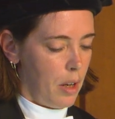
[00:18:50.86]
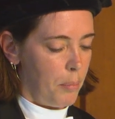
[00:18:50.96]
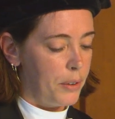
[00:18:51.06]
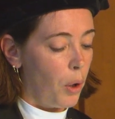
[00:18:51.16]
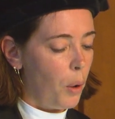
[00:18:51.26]

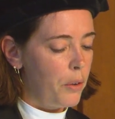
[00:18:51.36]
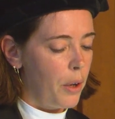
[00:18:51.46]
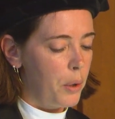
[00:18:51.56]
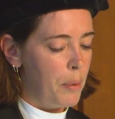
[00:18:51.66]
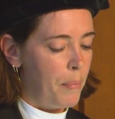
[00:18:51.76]
but
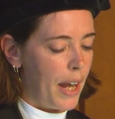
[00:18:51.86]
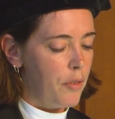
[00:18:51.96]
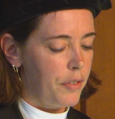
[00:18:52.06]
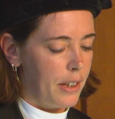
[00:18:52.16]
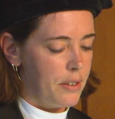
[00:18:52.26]
although the
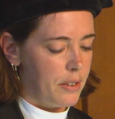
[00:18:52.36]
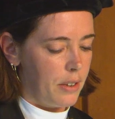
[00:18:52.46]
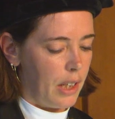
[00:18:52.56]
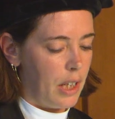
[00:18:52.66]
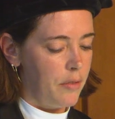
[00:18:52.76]

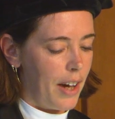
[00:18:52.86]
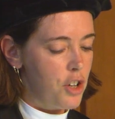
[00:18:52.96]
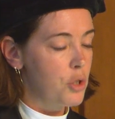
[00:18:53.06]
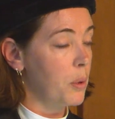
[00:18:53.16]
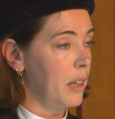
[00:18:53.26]
benefits
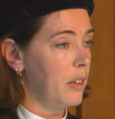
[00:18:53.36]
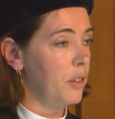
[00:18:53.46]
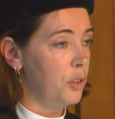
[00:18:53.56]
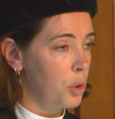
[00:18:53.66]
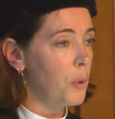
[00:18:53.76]
eventually
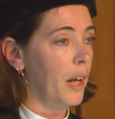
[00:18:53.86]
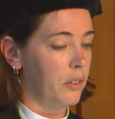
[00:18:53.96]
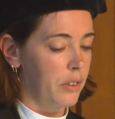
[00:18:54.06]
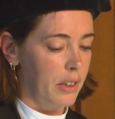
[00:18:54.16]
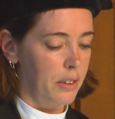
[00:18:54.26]
do
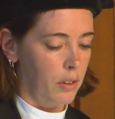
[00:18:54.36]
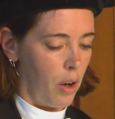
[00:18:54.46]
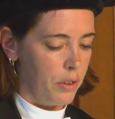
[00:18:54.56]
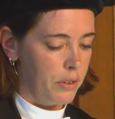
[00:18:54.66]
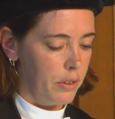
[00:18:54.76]
exceed the
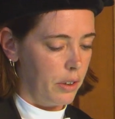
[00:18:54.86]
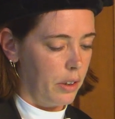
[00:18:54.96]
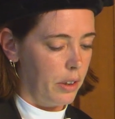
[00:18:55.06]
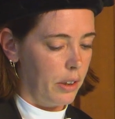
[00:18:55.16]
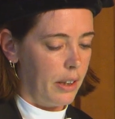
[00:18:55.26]
costs,
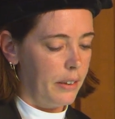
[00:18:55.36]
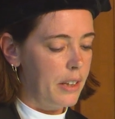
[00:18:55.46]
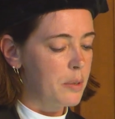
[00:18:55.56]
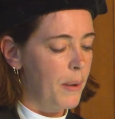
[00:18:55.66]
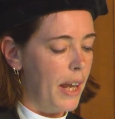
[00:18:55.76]

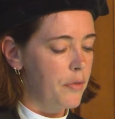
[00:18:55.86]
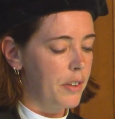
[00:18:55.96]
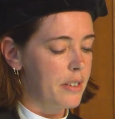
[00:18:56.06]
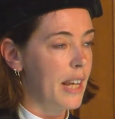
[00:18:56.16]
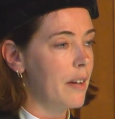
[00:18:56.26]
these
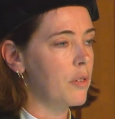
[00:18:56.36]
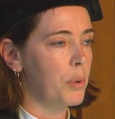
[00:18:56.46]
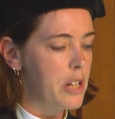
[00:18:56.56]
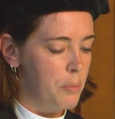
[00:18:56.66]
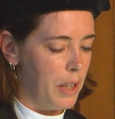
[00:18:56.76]
benefits never
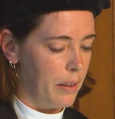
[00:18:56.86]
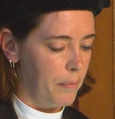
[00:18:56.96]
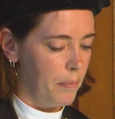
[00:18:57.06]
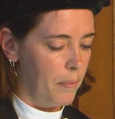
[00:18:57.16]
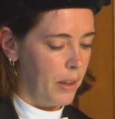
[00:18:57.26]
reach me
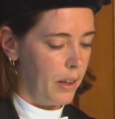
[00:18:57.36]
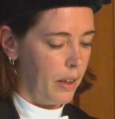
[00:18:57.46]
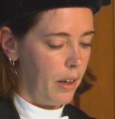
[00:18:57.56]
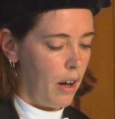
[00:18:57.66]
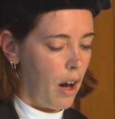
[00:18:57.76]

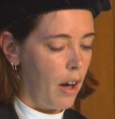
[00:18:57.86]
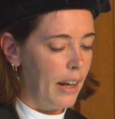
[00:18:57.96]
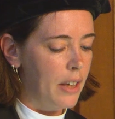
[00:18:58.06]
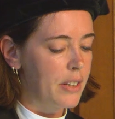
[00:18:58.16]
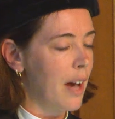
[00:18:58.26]

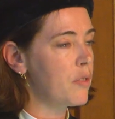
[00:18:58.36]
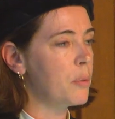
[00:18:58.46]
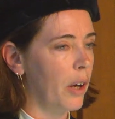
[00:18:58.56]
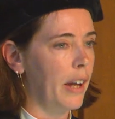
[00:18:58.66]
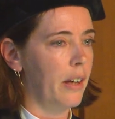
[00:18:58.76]
unless
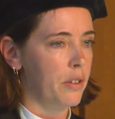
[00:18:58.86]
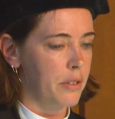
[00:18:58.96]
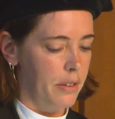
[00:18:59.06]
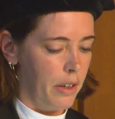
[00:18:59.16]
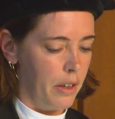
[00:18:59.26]
everyone
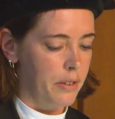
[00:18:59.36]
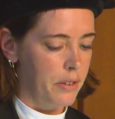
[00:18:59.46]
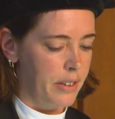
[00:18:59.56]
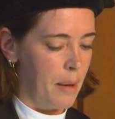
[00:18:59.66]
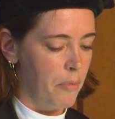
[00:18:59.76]
else does the
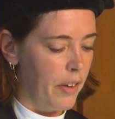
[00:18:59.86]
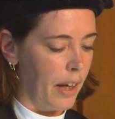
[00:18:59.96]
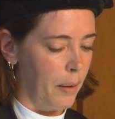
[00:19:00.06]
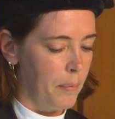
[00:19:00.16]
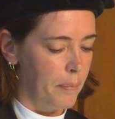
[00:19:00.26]
same
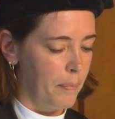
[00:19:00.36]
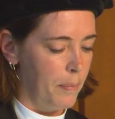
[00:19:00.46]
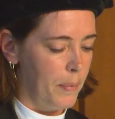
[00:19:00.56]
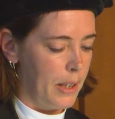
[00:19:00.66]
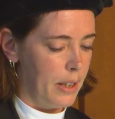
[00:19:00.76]
thing.
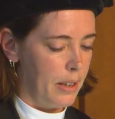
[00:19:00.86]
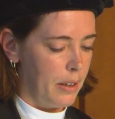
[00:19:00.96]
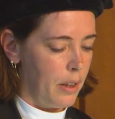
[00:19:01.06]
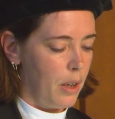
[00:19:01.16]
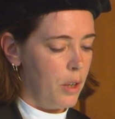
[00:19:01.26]

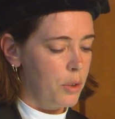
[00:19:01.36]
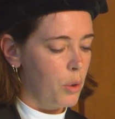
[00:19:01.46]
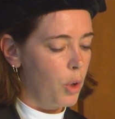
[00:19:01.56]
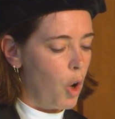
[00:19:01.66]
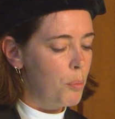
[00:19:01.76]
So
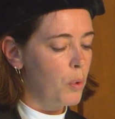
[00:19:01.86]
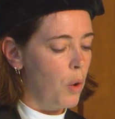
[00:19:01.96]
global